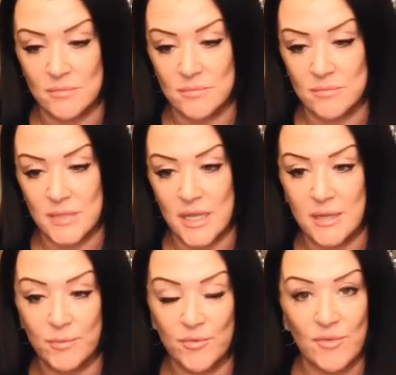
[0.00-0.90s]
he can
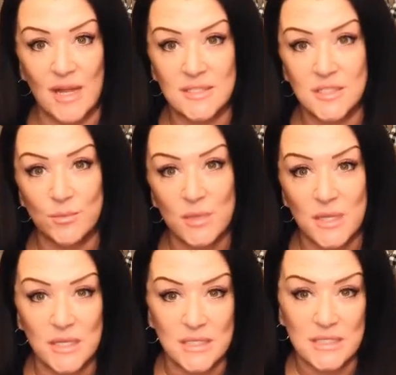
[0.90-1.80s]
provide
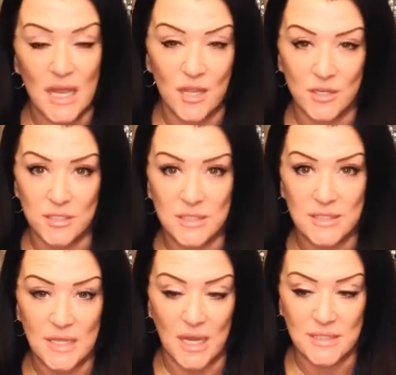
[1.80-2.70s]
stability to others. He's
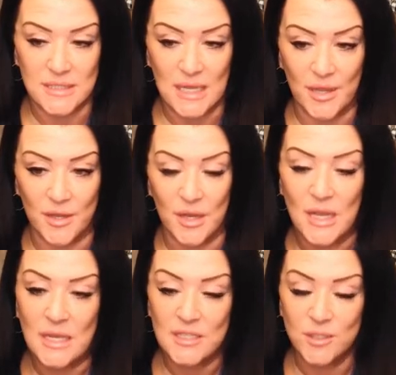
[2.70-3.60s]
got it together.
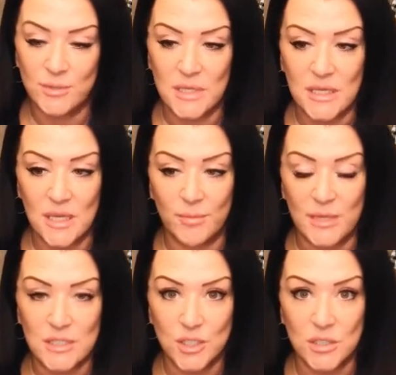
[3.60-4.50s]
To me, the King of
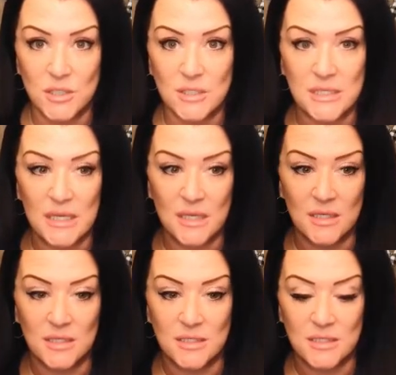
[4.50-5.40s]
Pentacles
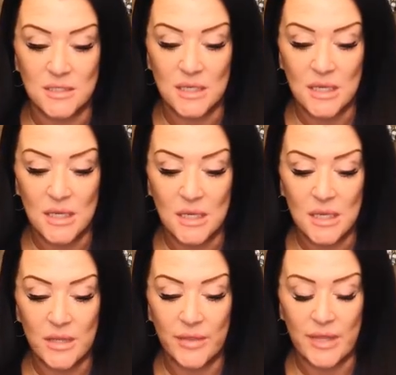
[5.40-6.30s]
is
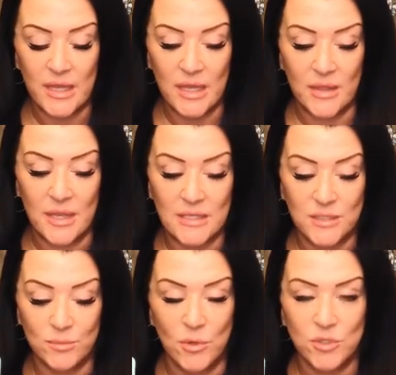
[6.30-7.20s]
the king that's
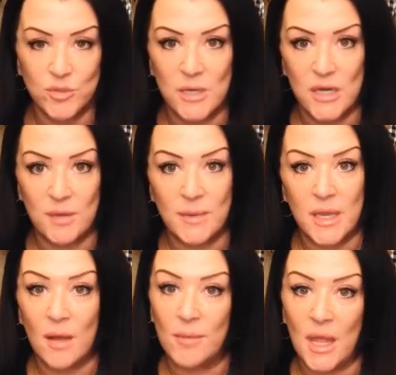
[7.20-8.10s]
most ready to
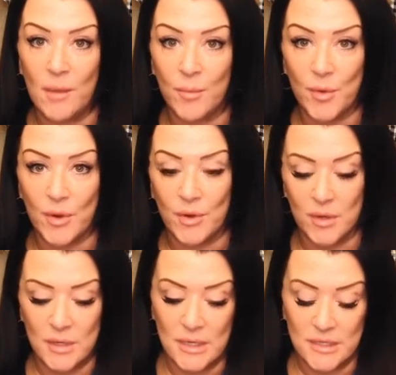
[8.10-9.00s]
become the emperor.
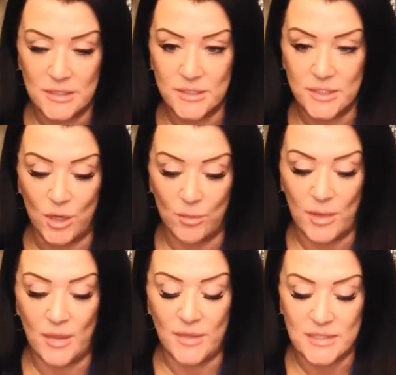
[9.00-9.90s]
So, but
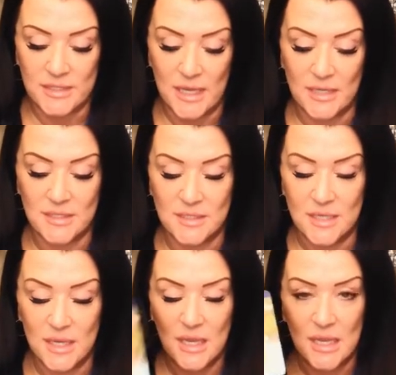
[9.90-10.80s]
in this case,
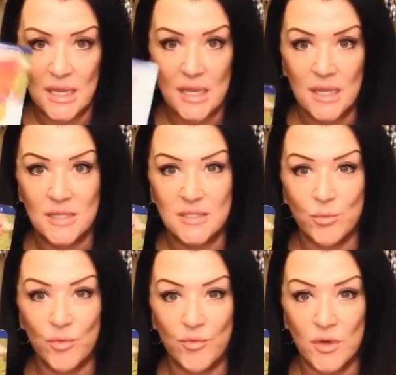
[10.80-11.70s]
he's in
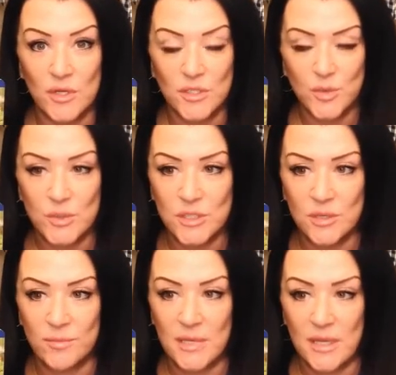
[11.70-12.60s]
reverse, which
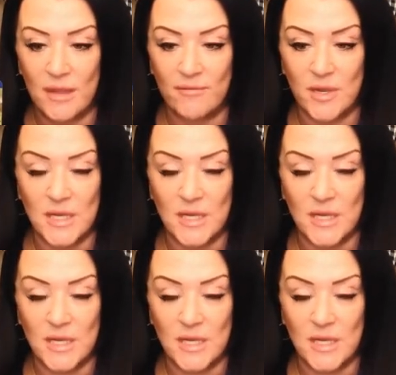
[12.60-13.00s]
can be a very